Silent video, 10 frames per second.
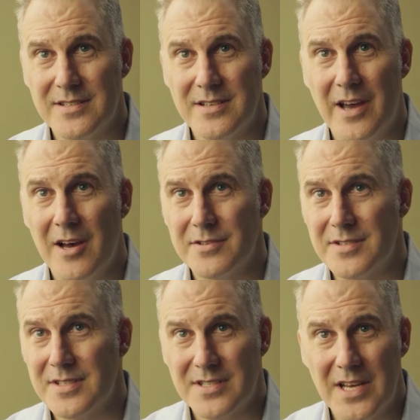as to how
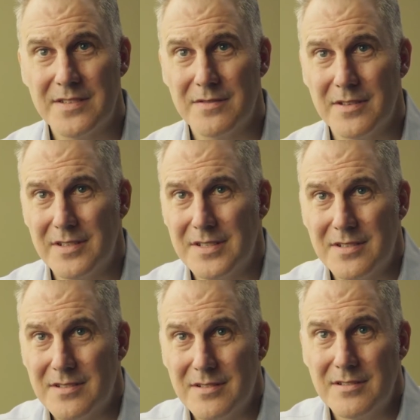successful
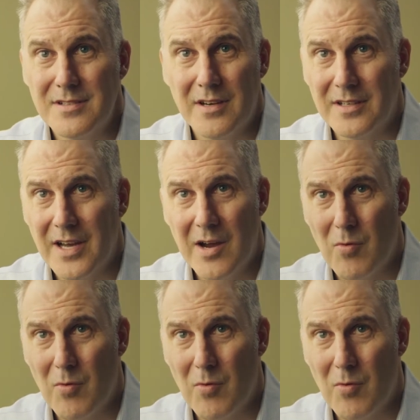this young guy